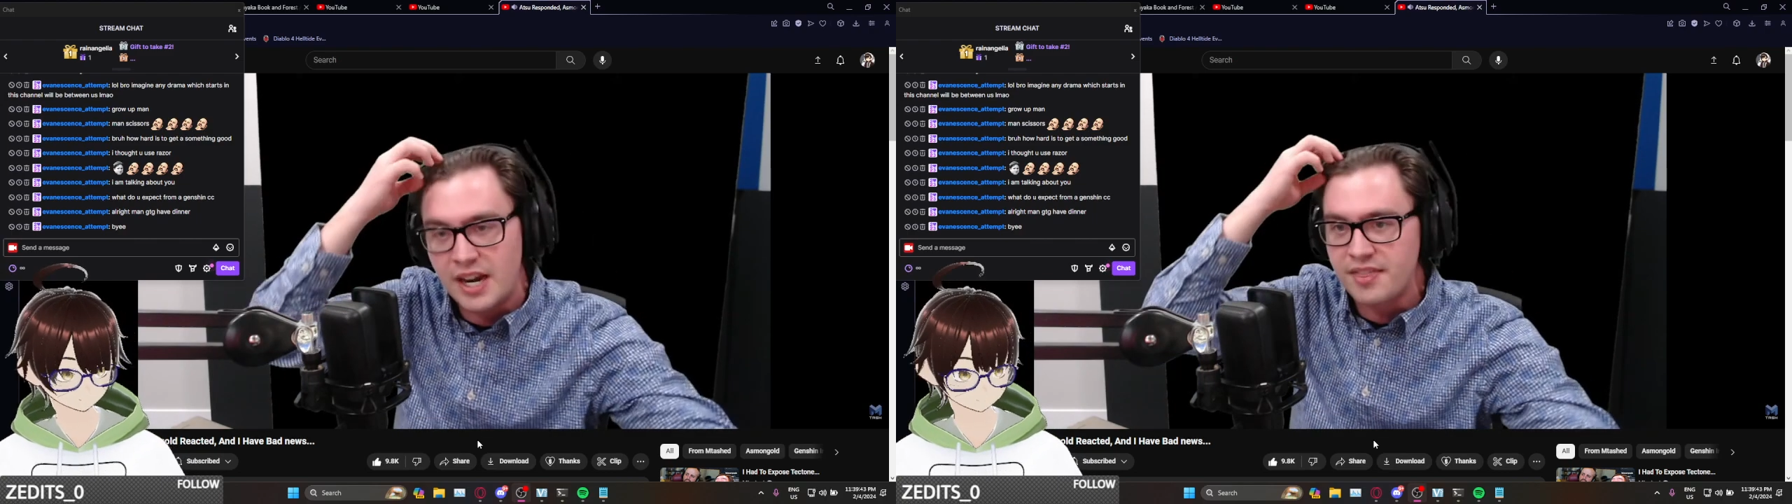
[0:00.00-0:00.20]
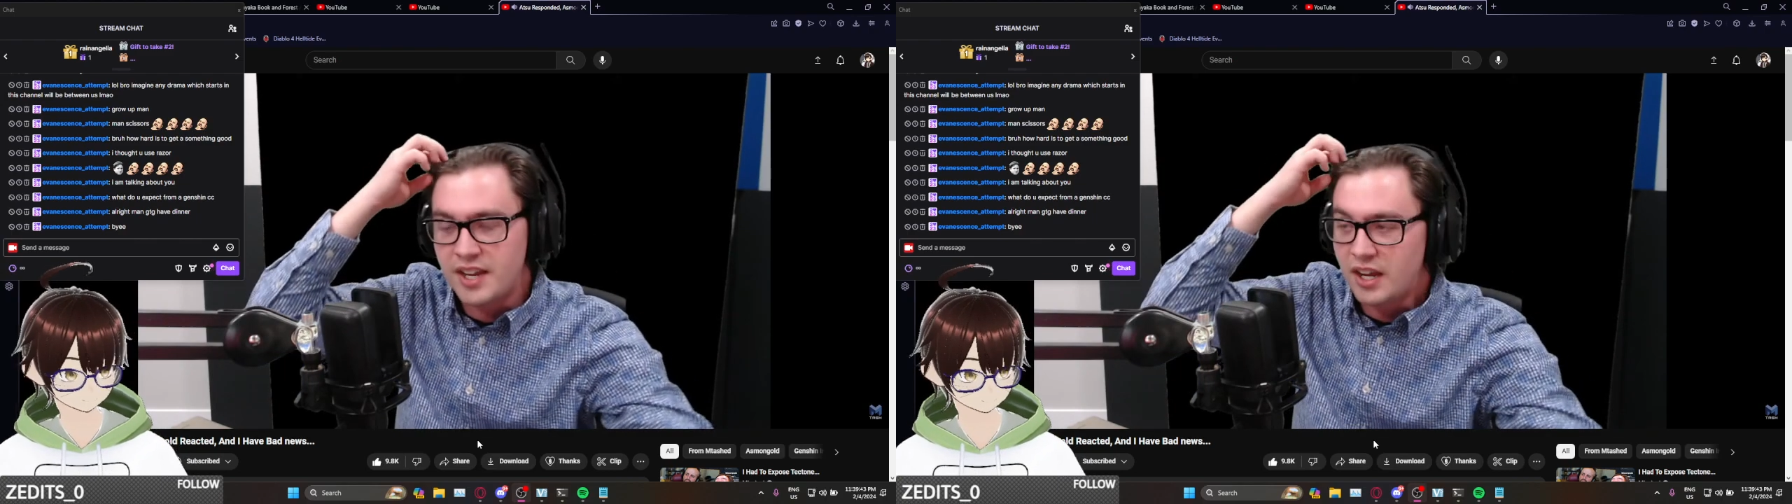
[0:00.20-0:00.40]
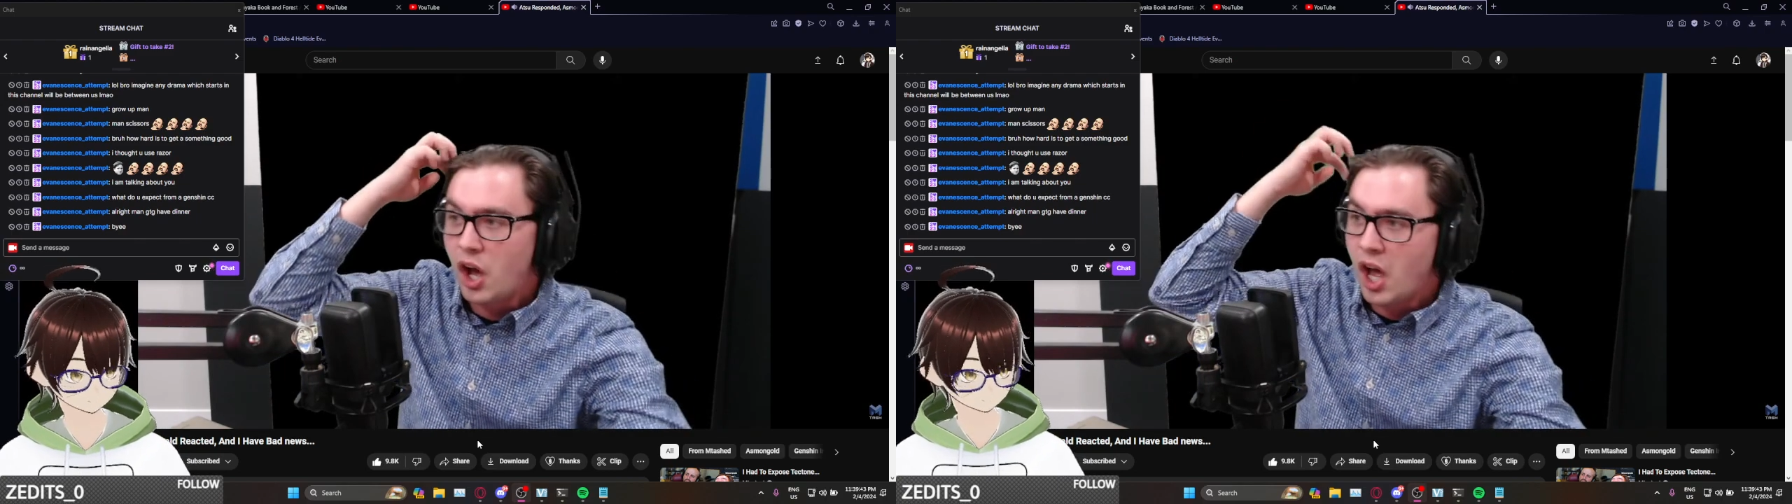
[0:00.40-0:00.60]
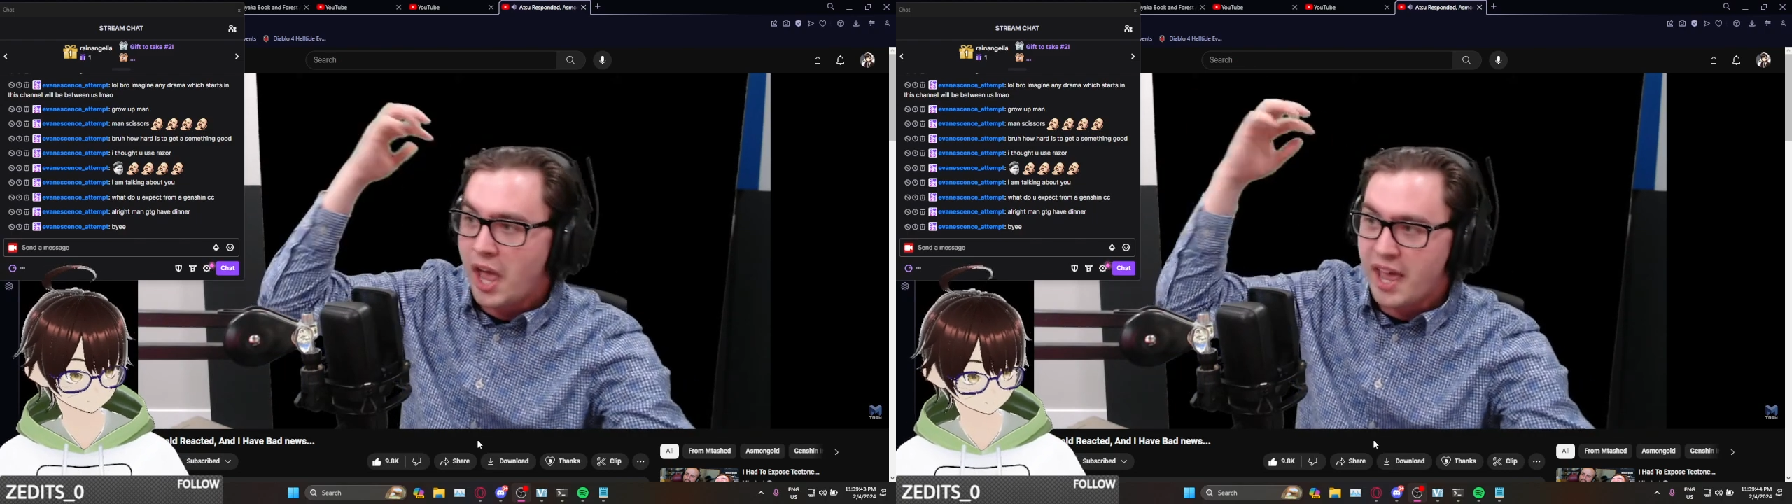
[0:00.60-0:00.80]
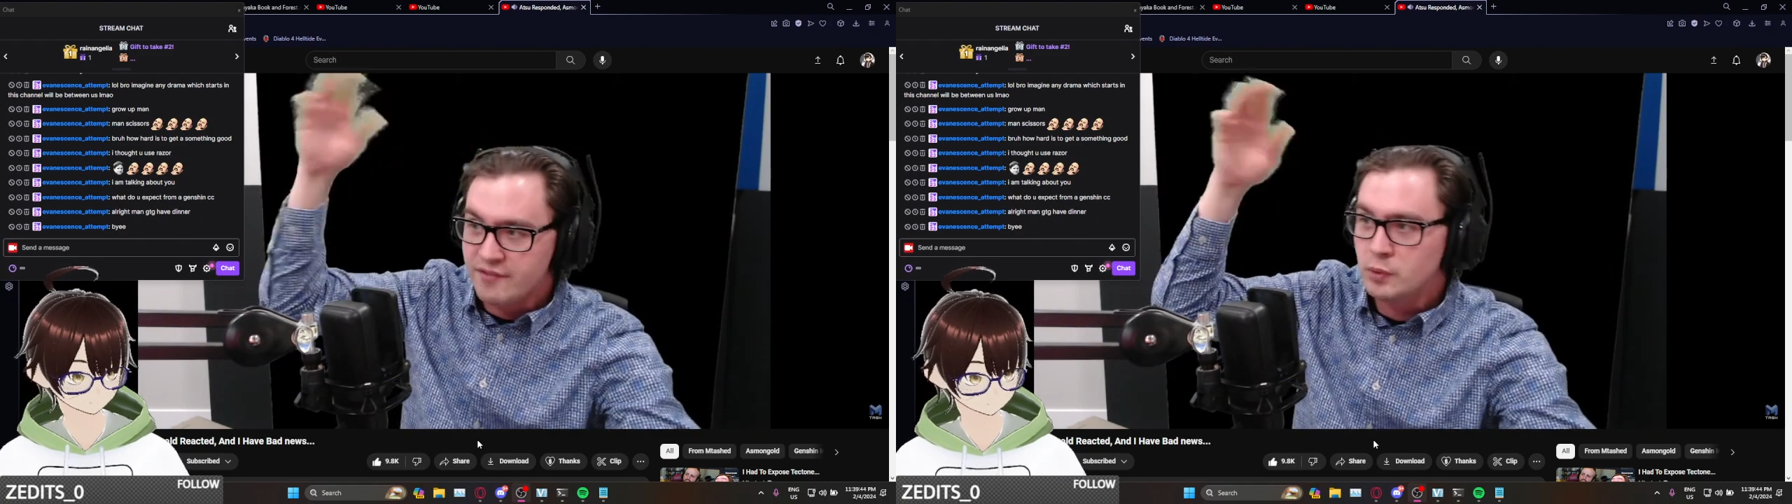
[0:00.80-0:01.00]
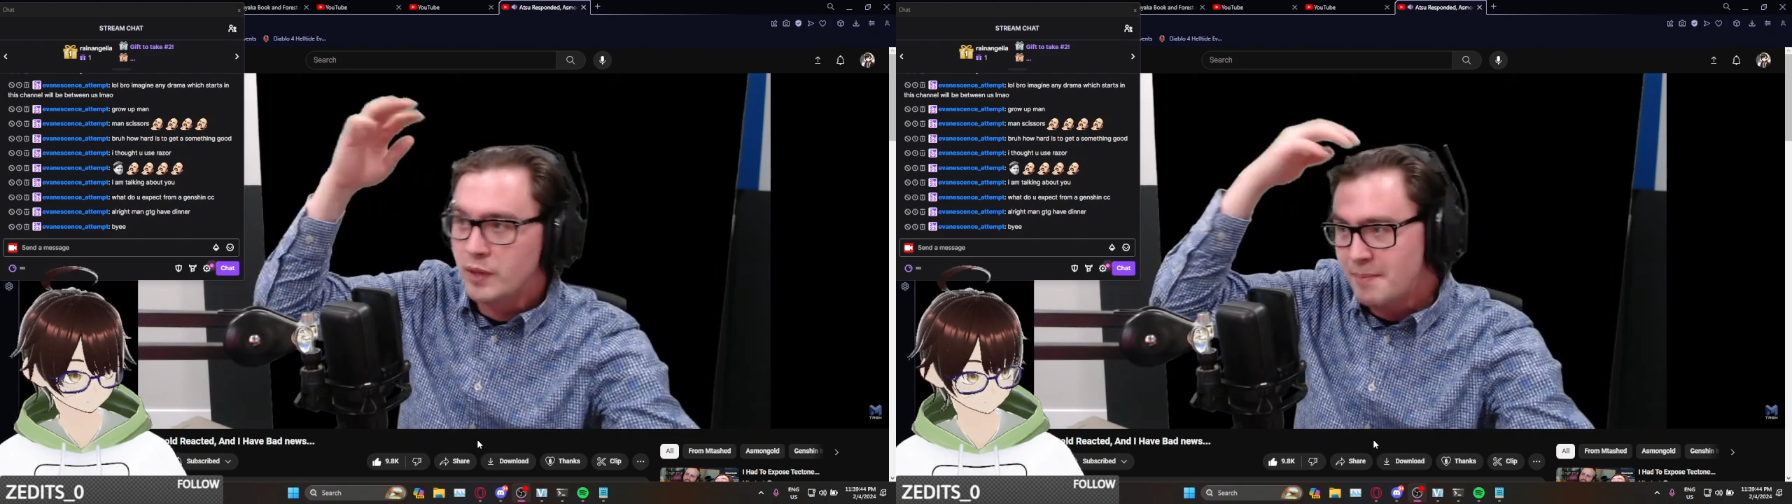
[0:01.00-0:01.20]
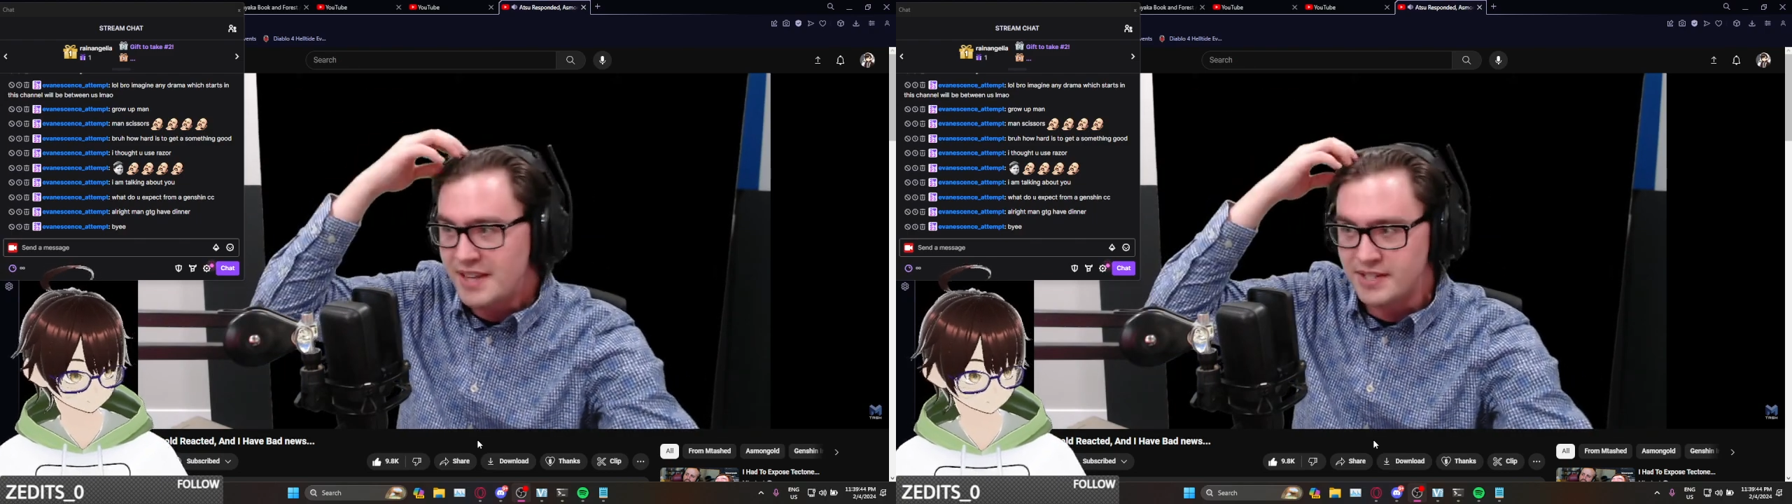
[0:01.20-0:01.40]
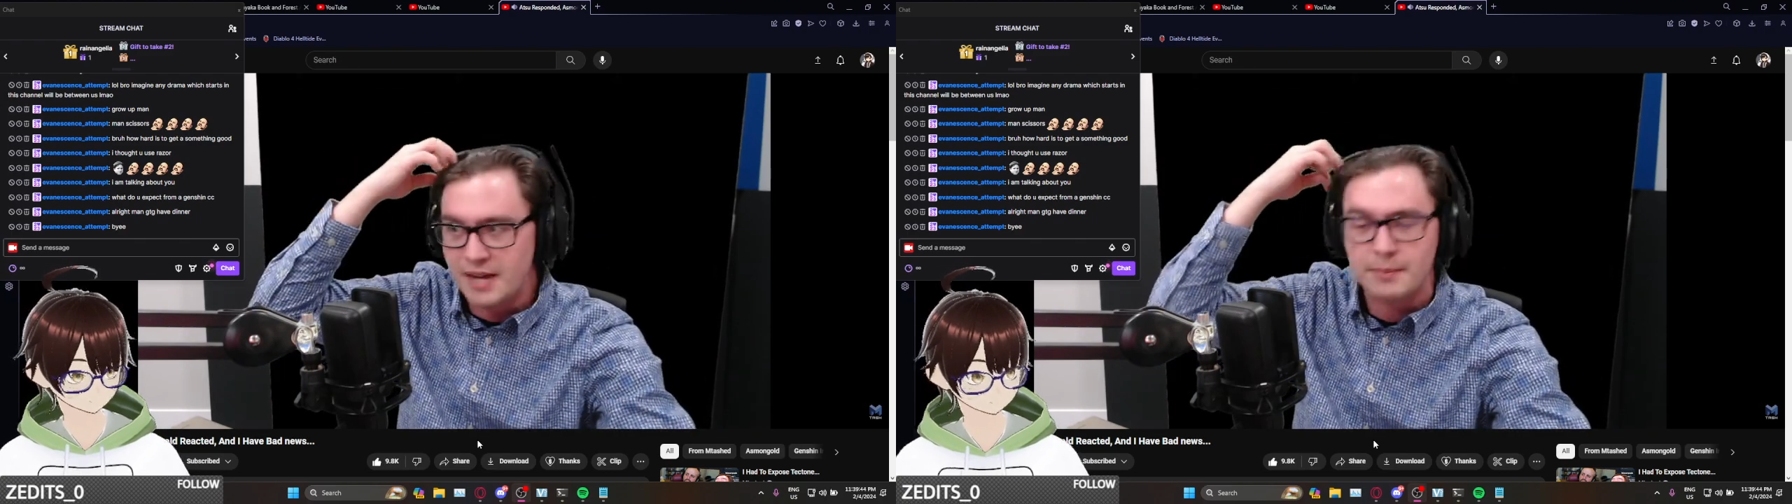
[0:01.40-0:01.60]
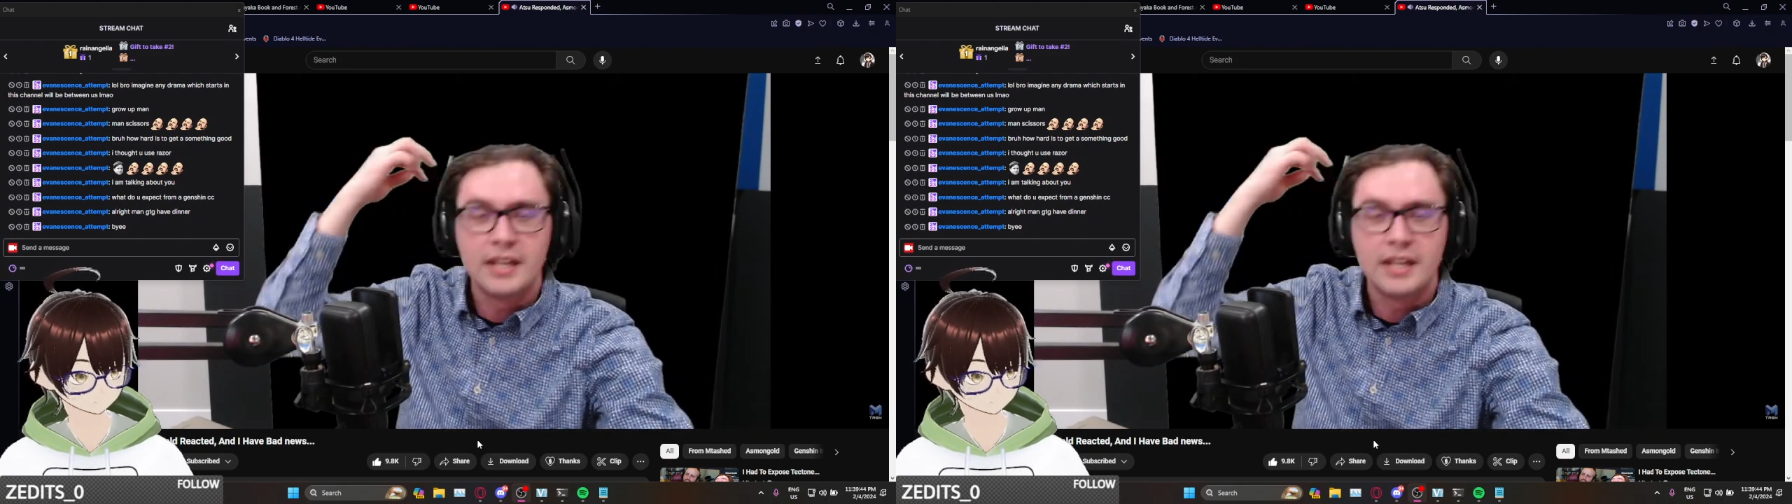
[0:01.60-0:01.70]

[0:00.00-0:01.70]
think everyone messed up.